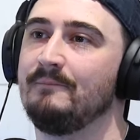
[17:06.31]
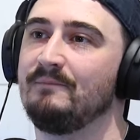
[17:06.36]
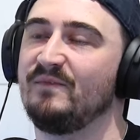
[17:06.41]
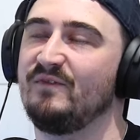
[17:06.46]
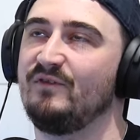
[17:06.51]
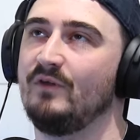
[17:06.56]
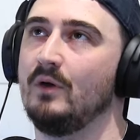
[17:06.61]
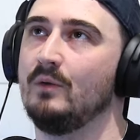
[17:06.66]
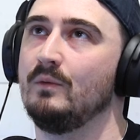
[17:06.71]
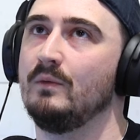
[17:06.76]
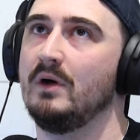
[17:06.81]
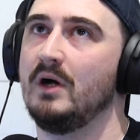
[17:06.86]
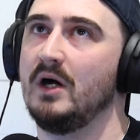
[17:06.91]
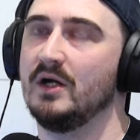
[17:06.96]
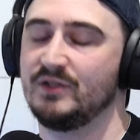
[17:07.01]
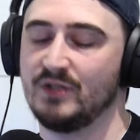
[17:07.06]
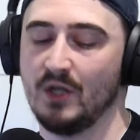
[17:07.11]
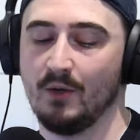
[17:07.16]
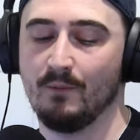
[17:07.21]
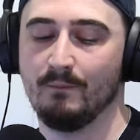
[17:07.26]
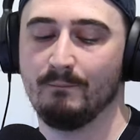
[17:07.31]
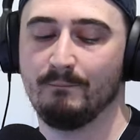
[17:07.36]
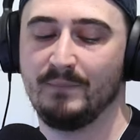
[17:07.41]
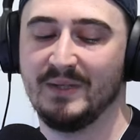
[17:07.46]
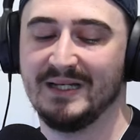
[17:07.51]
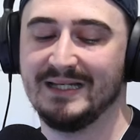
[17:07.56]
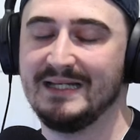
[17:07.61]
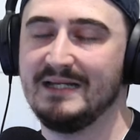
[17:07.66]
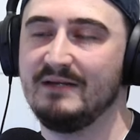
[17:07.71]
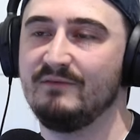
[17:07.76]
So I don't
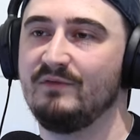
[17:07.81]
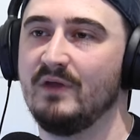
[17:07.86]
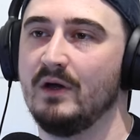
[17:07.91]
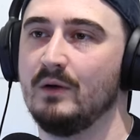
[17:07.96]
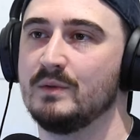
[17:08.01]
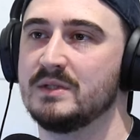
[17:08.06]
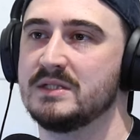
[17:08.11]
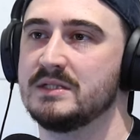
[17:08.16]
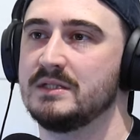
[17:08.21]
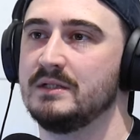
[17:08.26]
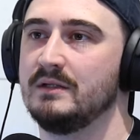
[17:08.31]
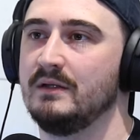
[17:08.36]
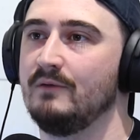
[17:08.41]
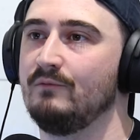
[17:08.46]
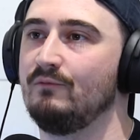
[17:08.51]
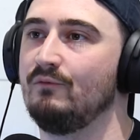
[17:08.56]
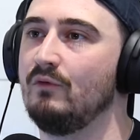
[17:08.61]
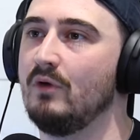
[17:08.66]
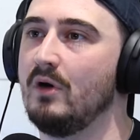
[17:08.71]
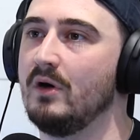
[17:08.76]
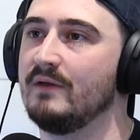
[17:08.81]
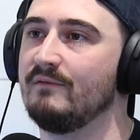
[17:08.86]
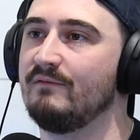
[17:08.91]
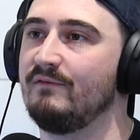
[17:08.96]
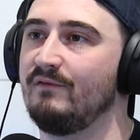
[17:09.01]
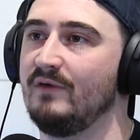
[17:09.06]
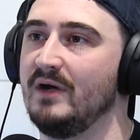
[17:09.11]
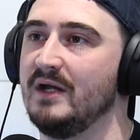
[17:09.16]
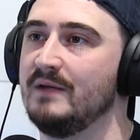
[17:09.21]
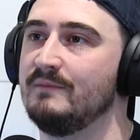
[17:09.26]
believe that I was in the right
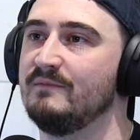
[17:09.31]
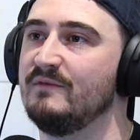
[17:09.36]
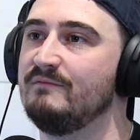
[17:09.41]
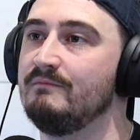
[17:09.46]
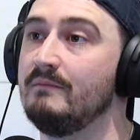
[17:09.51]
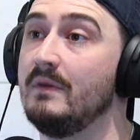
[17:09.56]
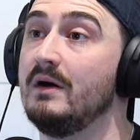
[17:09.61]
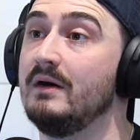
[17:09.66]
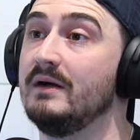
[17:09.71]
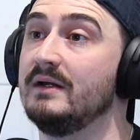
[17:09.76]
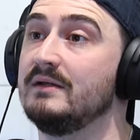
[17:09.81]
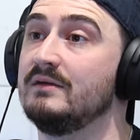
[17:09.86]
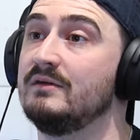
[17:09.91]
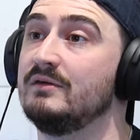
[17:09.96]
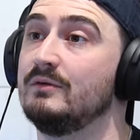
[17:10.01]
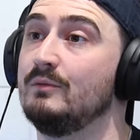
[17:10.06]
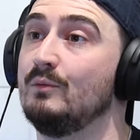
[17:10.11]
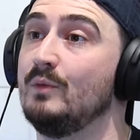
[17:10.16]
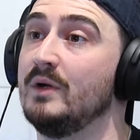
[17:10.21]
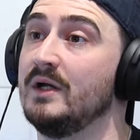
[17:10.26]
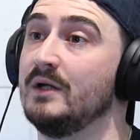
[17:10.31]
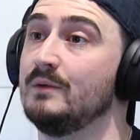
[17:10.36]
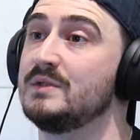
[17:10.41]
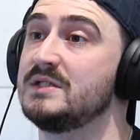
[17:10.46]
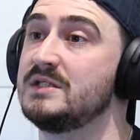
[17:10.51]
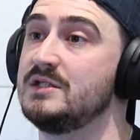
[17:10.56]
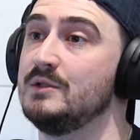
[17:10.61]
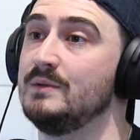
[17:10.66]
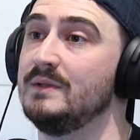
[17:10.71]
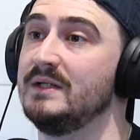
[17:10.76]
frame of mind when I
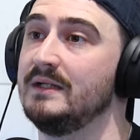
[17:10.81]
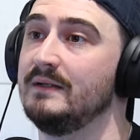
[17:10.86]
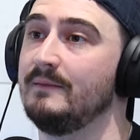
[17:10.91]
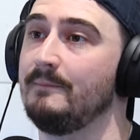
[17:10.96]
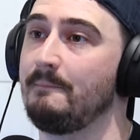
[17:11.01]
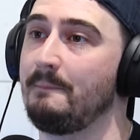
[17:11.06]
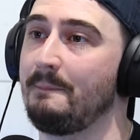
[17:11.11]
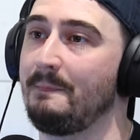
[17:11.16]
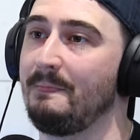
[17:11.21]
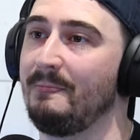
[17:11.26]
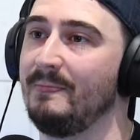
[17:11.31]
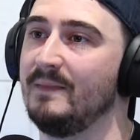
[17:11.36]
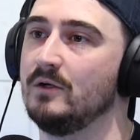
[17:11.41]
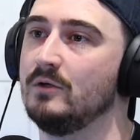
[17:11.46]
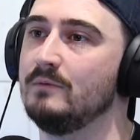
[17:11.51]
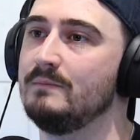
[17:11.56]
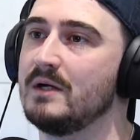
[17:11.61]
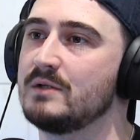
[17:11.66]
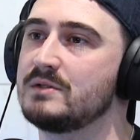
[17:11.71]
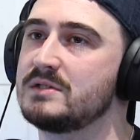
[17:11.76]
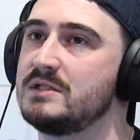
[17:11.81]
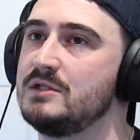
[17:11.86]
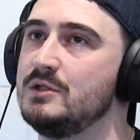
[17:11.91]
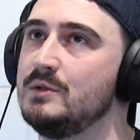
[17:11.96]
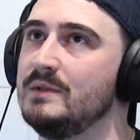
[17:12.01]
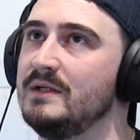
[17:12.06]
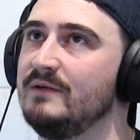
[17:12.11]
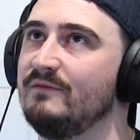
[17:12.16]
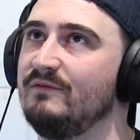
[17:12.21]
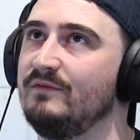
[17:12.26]
was doing it. Almost
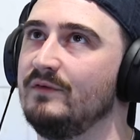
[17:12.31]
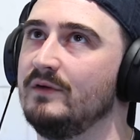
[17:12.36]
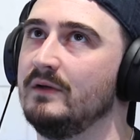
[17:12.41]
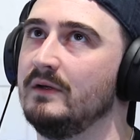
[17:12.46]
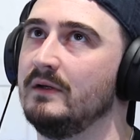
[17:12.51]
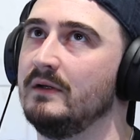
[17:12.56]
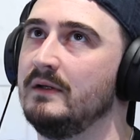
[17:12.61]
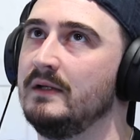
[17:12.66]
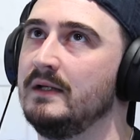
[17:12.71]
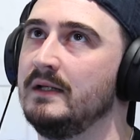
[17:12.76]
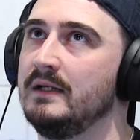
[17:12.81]
doing it for